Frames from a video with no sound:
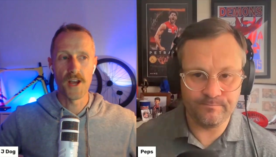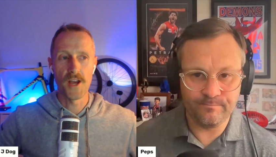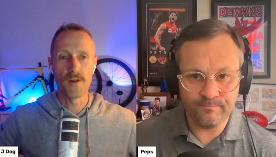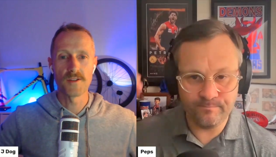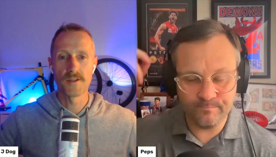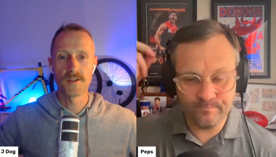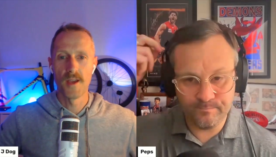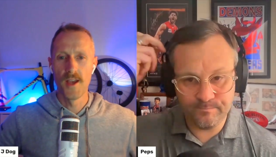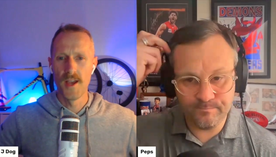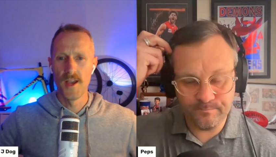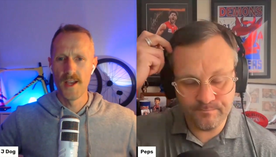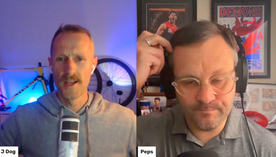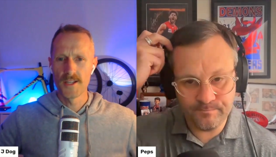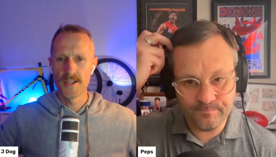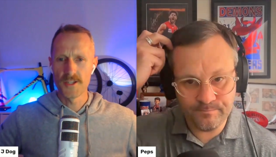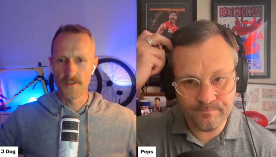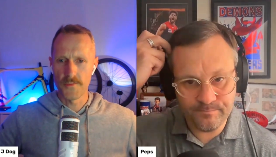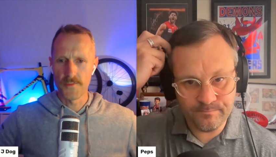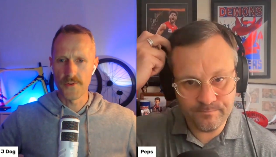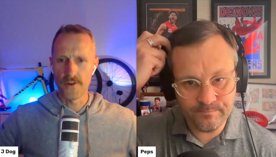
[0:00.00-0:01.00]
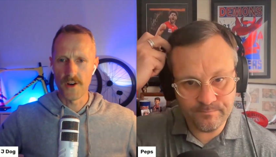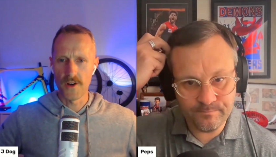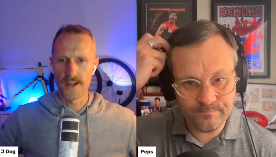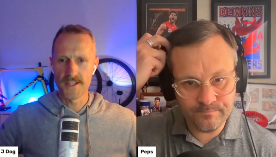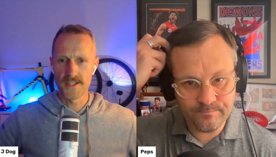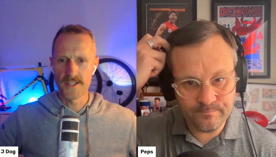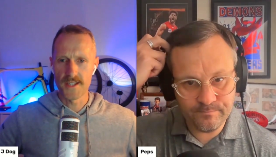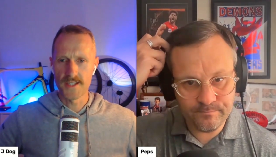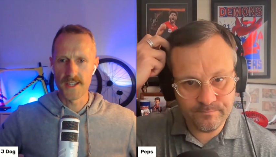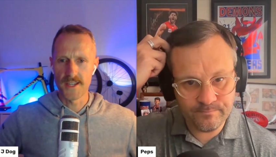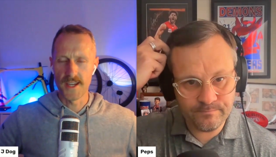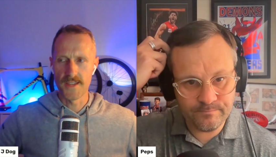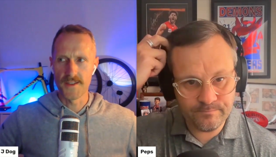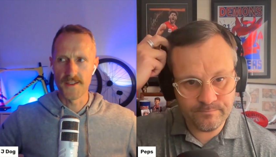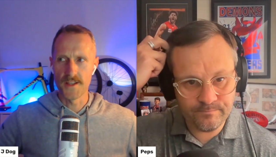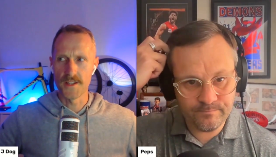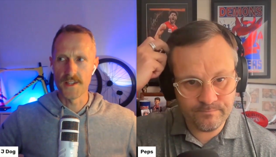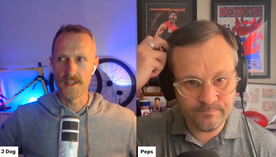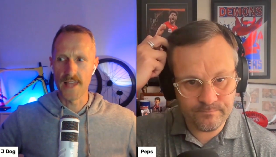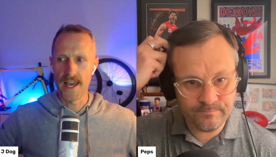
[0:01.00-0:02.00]
Speaker 1: I was surprised to see the
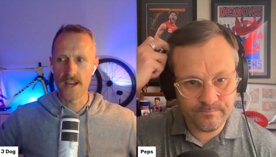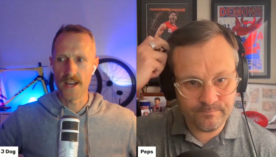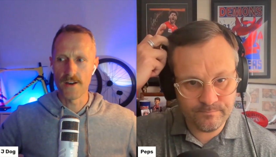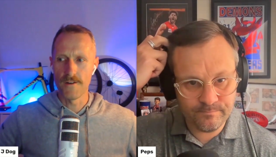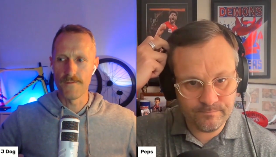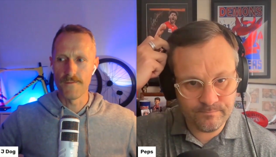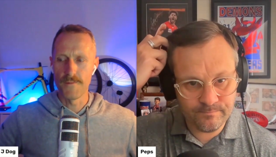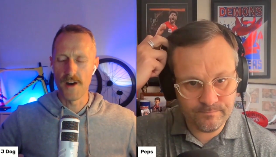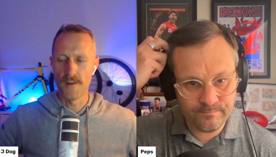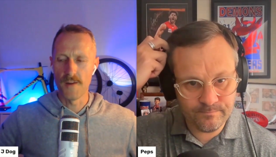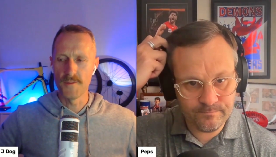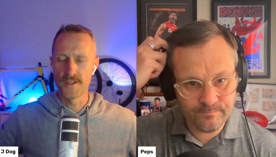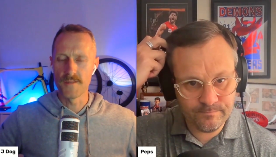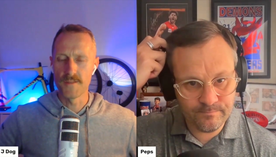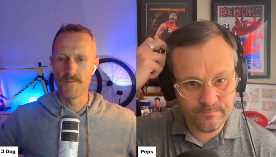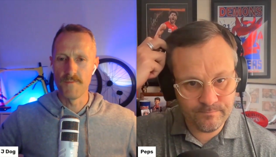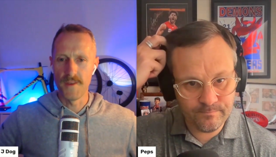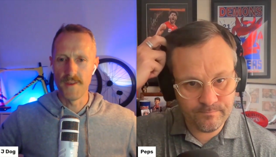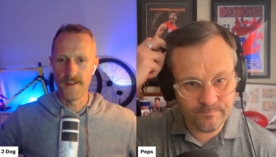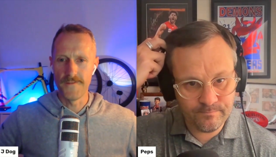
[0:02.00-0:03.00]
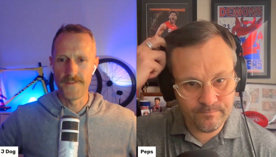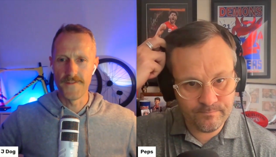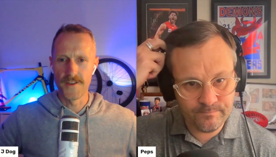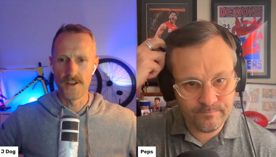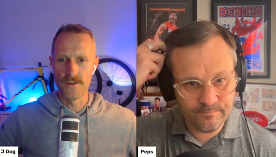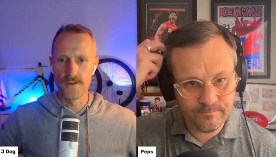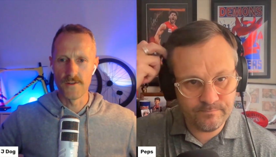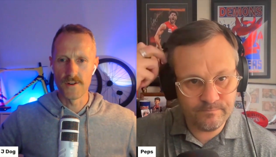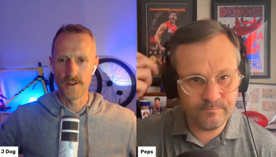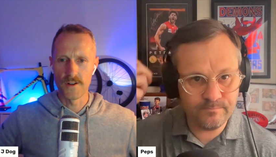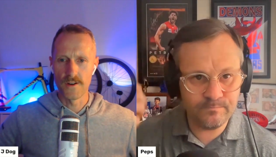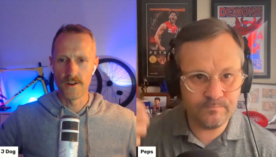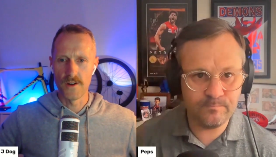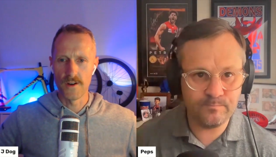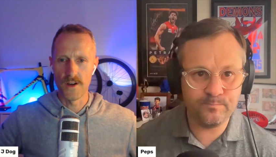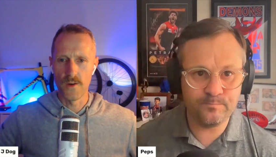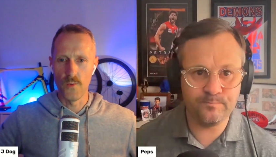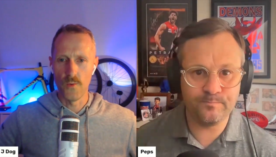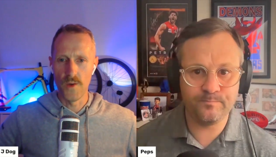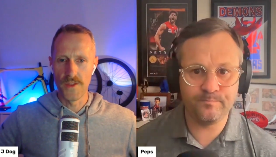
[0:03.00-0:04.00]
lack of Melbourne's midfield
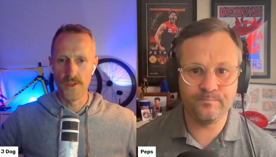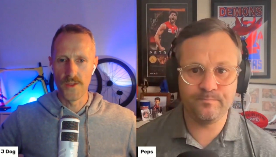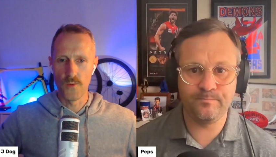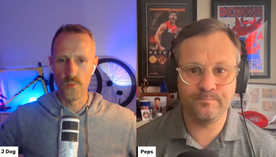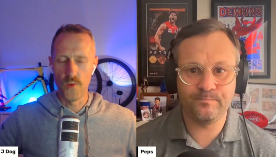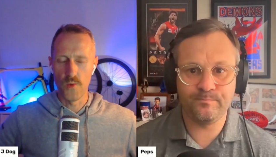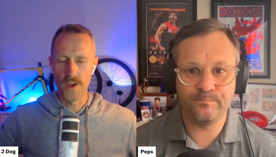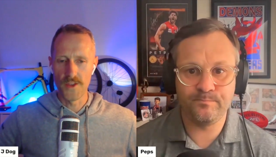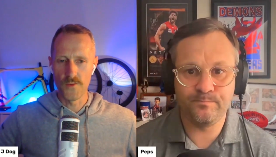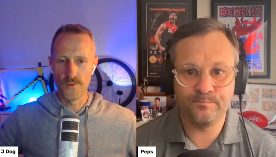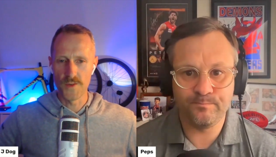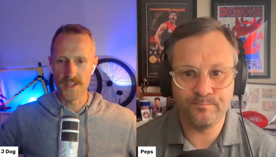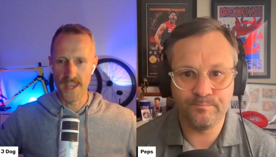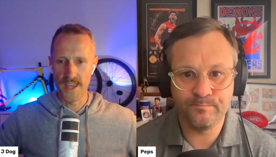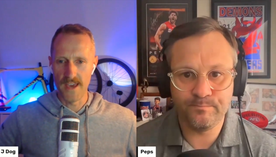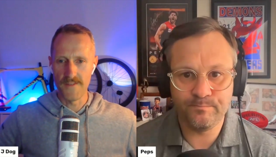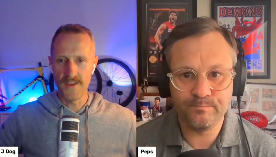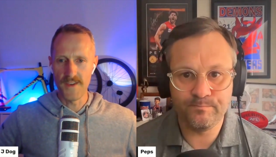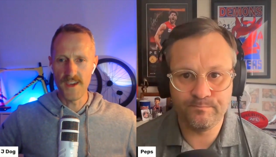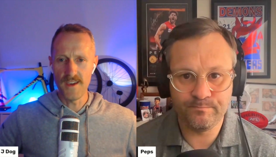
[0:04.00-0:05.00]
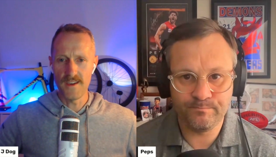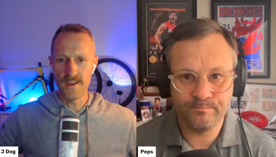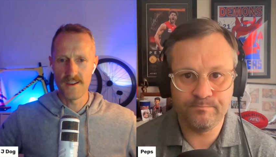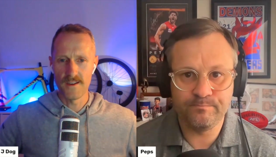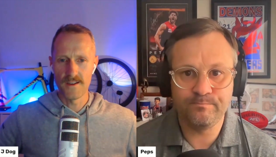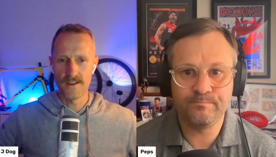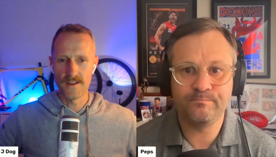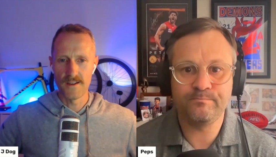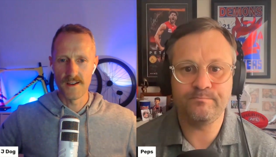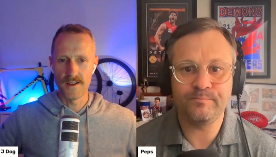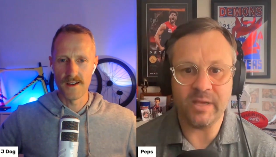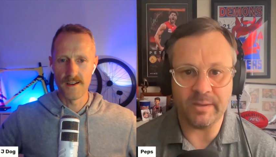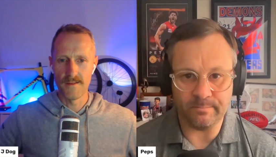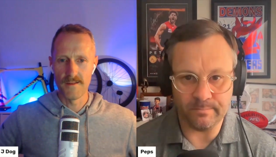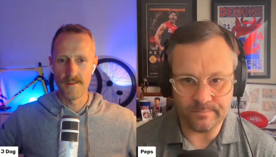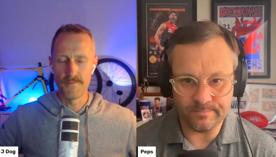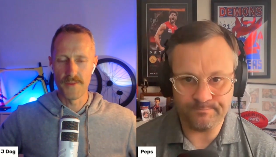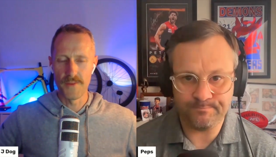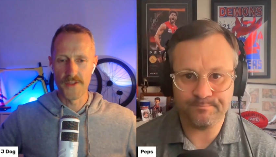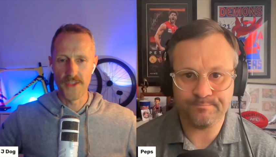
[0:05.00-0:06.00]
when the weather was heavy.
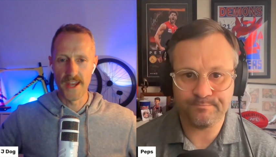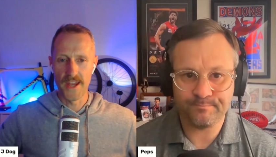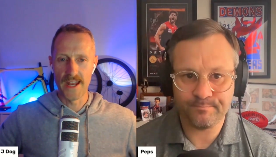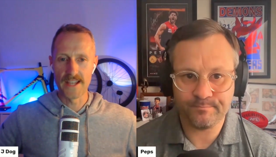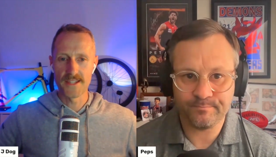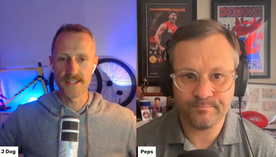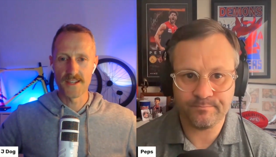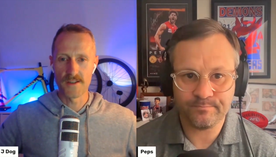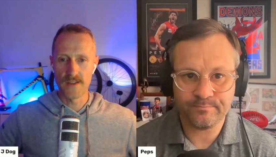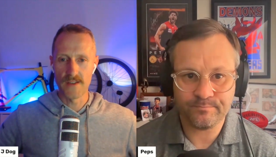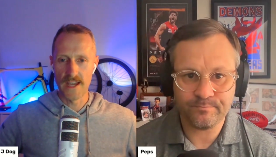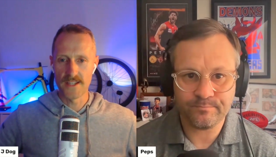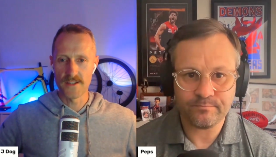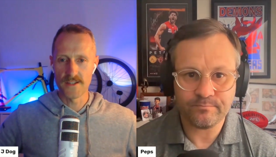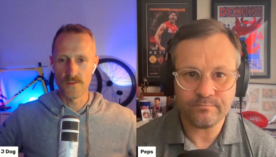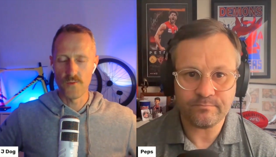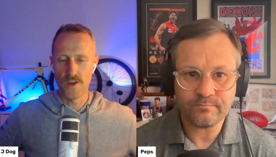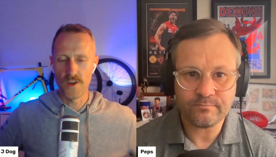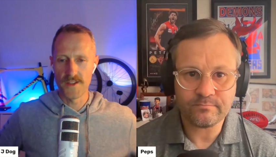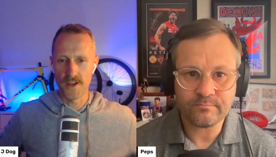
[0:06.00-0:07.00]
Yep. But then as the as the weather